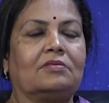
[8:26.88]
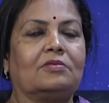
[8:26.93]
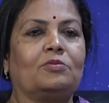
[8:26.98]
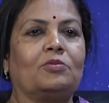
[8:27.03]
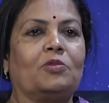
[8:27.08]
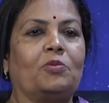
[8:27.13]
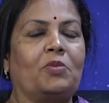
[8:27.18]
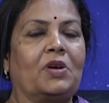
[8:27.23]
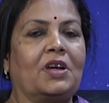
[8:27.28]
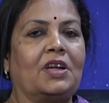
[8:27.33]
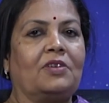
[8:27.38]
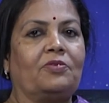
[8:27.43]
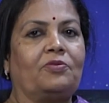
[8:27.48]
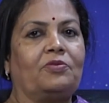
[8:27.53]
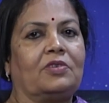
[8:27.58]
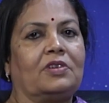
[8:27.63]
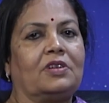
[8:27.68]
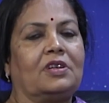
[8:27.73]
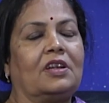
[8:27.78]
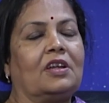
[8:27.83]
mobile
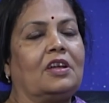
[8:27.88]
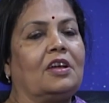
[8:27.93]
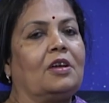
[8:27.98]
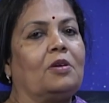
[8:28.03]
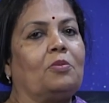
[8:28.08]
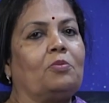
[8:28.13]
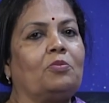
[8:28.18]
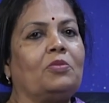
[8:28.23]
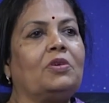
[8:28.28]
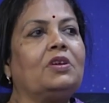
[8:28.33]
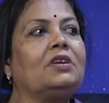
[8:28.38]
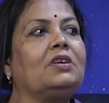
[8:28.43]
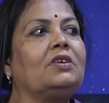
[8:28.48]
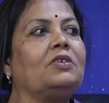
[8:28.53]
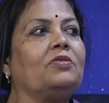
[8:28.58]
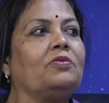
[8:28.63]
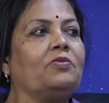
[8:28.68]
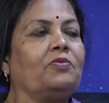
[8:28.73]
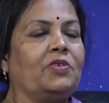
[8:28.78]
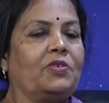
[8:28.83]
phone, but
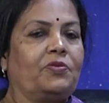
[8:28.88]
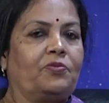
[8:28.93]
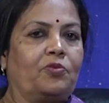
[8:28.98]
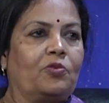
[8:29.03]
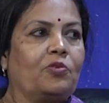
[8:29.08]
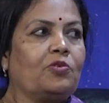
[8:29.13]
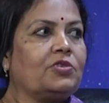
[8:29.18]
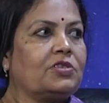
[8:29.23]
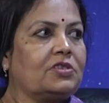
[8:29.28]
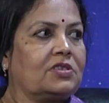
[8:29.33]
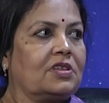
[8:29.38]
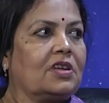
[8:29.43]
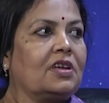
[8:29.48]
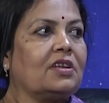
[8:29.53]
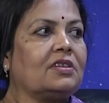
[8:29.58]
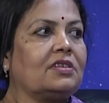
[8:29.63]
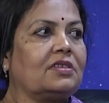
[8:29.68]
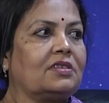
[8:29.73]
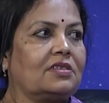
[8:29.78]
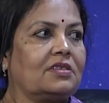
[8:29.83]
we forced
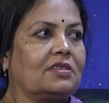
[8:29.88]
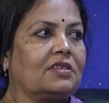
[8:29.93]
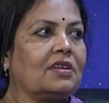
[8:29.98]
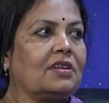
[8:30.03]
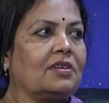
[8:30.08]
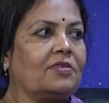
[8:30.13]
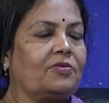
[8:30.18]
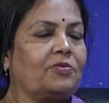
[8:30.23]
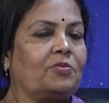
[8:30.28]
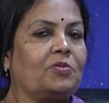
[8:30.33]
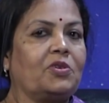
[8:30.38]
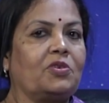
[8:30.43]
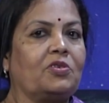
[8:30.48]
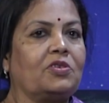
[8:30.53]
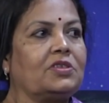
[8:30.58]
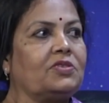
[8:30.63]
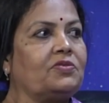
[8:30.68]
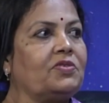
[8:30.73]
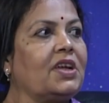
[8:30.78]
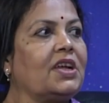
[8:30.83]
ourselves
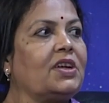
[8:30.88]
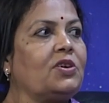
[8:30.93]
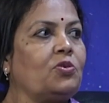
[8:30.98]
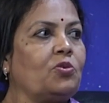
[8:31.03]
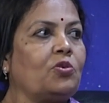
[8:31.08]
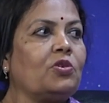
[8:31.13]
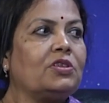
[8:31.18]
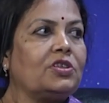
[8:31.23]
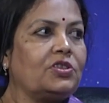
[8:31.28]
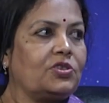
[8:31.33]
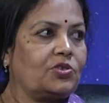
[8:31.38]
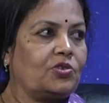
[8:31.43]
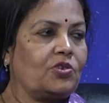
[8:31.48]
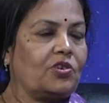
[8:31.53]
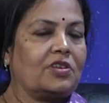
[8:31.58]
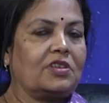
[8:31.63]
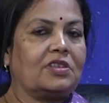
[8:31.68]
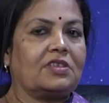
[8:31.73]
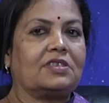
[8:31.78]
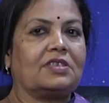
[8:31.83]
because we had no other
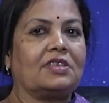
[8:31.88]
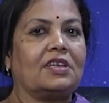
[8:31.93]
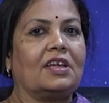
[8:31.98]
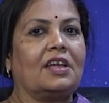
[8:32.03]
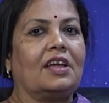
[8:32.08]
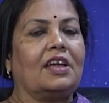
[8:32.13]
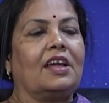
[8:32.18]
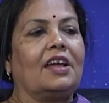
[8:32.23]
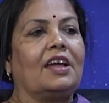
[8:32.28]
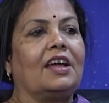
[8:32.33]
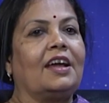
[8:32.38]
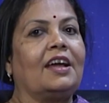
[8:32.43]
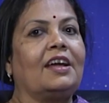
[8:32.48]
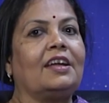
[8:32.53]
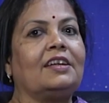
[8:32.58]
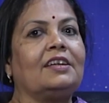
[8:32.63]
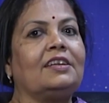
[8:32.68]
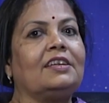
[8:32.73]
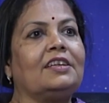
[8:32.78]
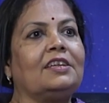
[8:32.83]
choice.
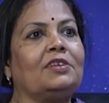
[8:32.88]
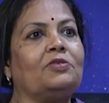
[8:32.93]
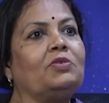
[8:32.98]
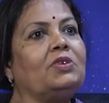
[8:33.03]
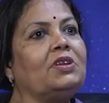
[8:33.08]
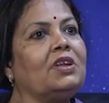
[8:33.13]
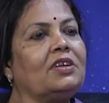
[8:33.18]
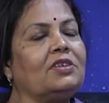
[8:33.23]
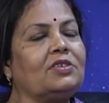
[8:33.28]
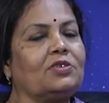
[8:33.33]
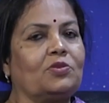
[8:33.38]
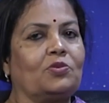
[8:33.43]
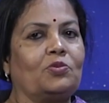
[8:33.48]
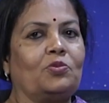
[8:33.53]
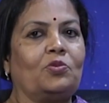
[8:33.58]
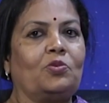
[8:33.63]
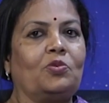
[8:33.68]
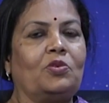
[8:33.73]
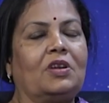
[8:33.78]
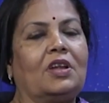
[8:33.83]
And even our
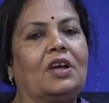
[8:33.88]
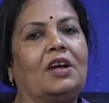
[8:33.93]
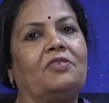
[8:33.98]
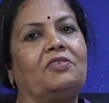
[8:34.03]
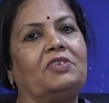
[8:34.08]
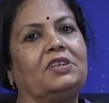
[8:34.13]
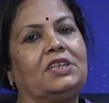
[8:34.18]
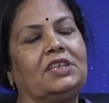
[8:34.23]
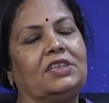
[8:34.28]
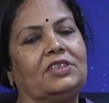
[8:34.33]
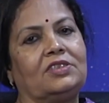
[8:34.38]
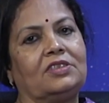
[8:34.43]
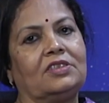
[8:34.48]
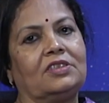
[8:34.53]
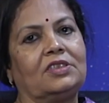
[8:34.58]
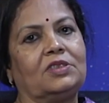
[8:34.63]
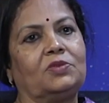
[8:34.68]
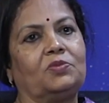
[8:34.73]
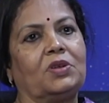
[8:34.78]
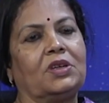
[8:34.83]
school, our
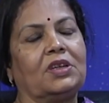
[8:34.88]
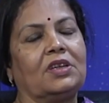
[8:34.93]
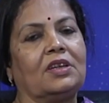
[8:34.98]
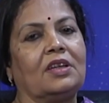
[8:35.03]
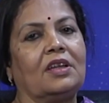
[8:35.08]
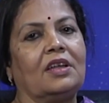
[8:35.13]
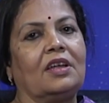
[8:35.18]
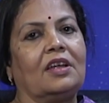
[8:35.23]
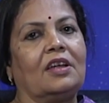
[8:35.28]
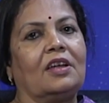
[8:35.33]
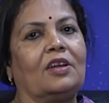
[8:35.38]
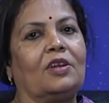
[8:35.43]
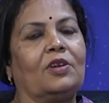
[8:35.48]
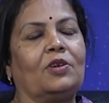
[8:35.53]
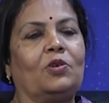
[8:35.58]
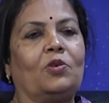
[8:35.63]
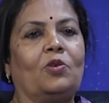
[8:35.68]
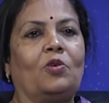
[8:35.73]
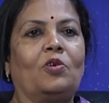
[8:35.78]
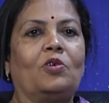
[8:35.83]
teachers were
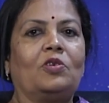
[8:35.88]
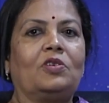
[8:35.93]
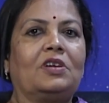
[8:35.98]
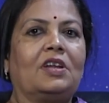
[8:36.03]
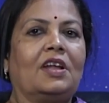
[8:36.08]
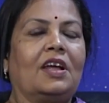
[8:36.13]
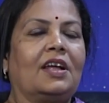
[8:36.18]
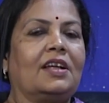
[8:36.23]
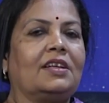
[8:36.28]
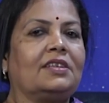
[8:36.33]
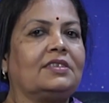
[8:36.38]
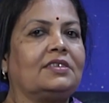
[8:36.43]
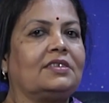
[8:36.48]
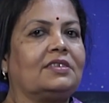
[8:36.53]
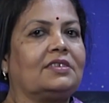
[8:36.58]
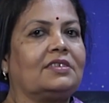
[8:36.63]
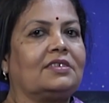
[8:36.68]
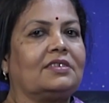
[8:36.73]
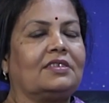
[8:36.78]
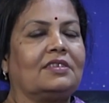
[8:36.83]
not
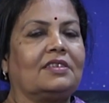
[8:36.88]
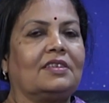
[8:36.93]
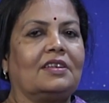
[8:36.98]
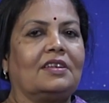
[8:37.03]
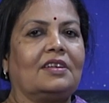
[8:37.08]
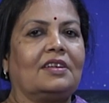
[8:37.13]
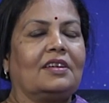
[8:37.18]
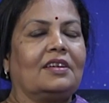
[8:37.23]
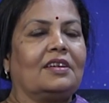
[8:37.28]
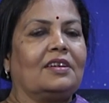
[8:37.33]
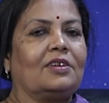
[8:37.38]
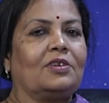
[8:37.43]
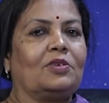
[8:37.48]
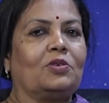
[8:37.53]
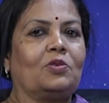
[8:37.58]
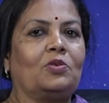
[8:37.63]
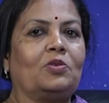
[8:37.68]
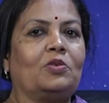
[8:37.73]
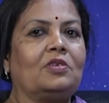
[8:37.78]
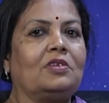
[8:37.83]
as
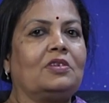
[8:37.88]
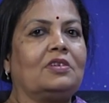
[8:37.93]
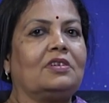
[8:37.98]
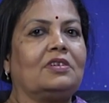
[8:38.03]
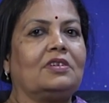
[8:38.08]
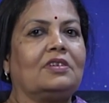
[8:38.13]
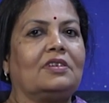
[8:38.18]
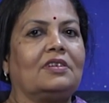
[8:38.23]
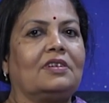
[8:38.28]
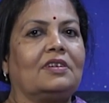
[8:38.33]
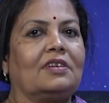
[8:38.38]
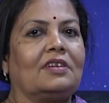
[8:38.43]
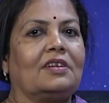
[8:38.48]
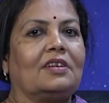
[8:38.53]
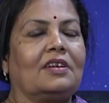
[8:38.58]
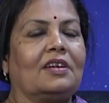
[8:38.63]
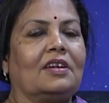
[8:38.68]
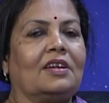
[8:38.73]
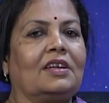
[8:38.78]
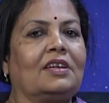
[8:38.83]
good
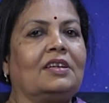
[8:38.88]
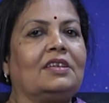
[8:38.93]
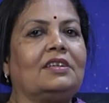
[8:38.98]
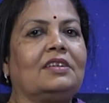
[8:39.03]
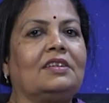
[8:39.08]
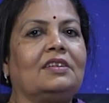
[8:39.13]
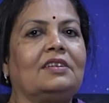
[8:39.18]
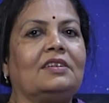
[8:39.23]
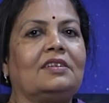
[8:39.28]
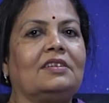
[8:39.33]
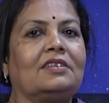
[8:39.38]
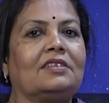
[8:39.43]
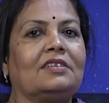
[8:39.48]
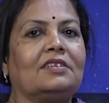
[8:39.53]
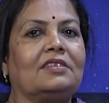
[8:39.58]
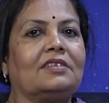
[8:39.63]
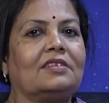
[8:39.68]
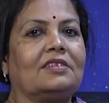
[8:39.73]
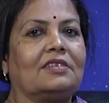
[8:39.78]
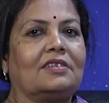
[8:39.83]
in
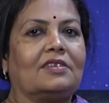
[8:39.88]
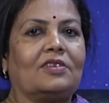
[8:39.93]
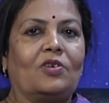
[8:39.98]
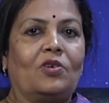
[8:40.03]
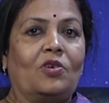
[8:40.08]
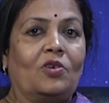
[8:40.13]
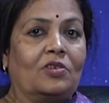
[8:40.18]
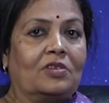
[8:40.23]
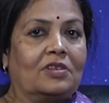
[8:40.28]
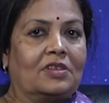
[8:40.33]
all